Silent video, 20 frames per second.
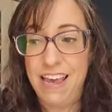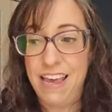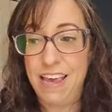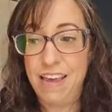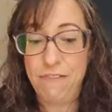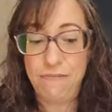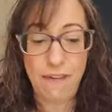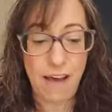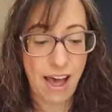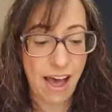
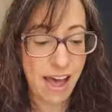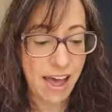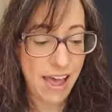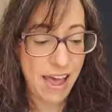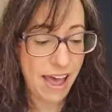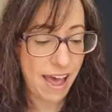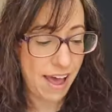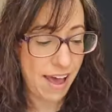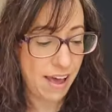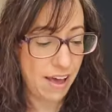If I
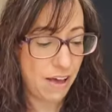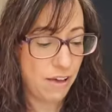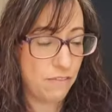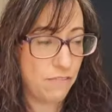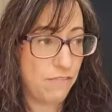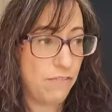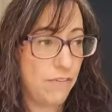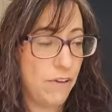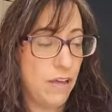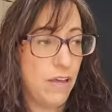
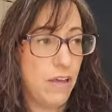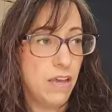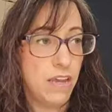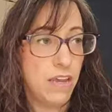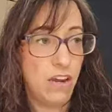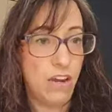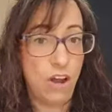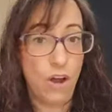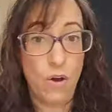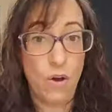have,
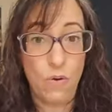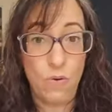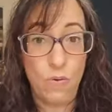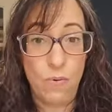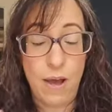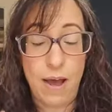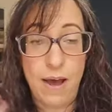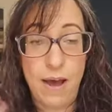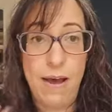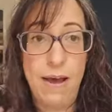you
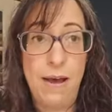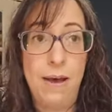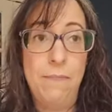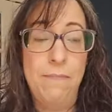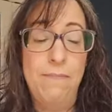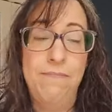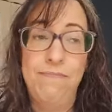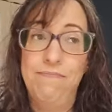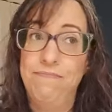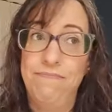know,
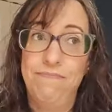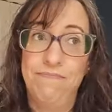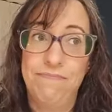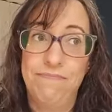um,